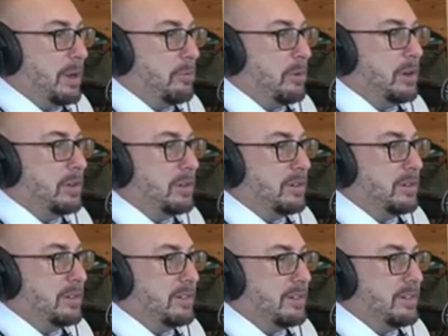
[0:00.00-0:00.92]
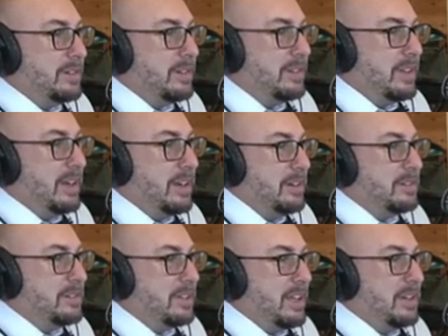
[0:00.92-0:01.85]
I wonder, does that
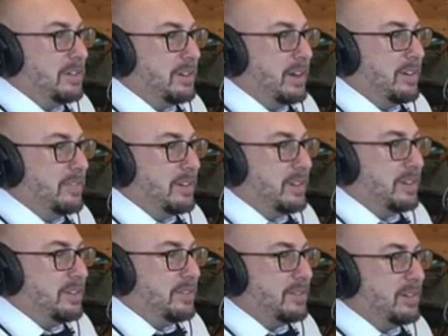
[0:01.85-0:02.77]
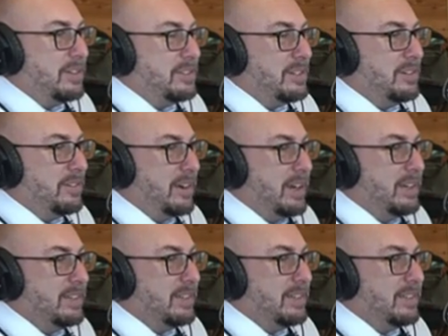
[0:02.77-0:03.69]
interstate traffic sort of
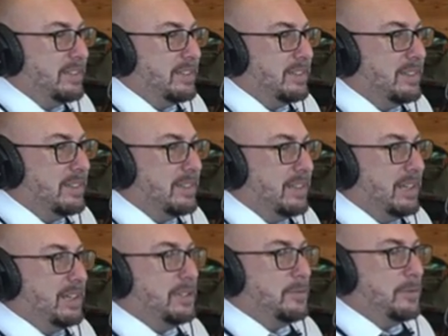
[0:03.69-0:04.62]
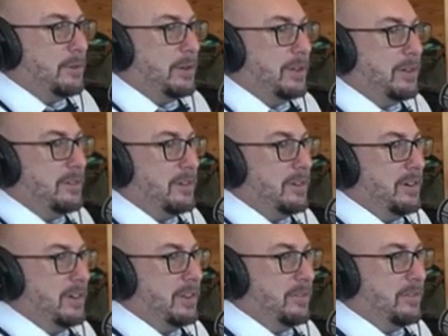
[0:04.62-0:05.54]
generate leads for you,
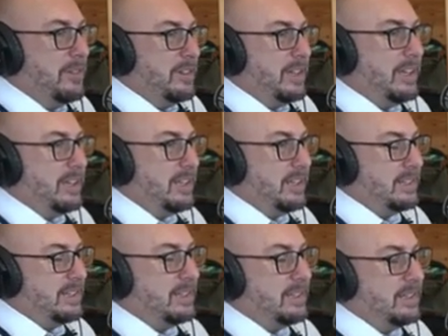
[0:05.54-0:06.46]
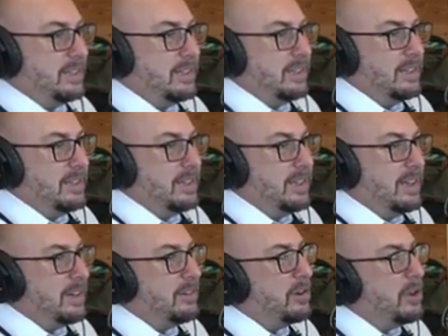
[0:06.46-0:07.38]
or do you feel like it's,
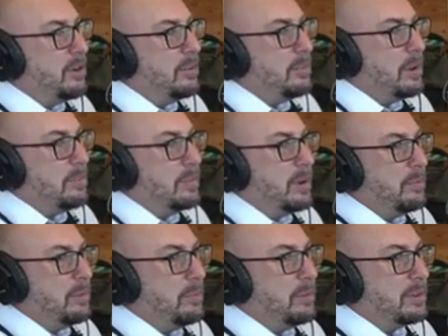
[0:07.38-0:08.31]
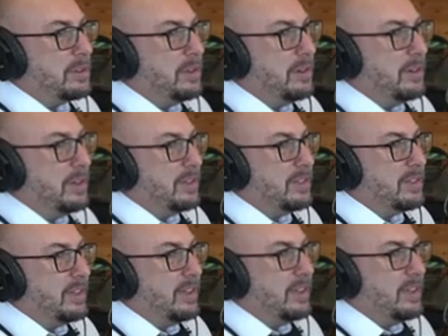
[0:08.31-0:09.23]
I don't know, I'm almost
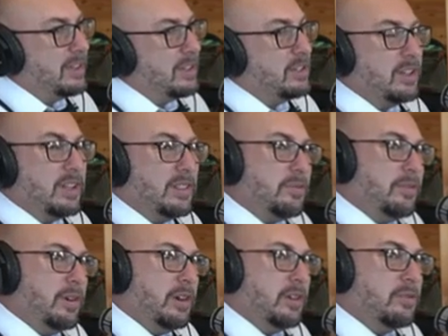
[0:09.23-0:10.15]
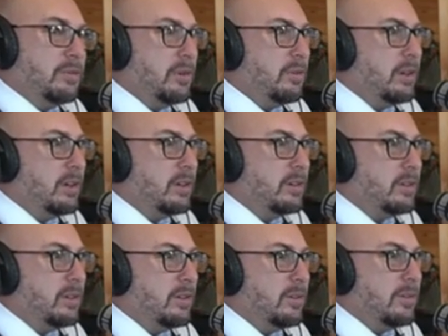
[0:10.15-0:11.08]
curious, because you got the frontage road here
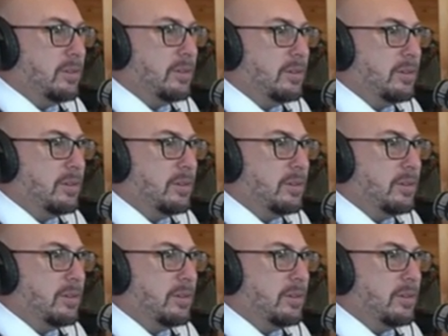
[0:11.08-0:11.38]
too.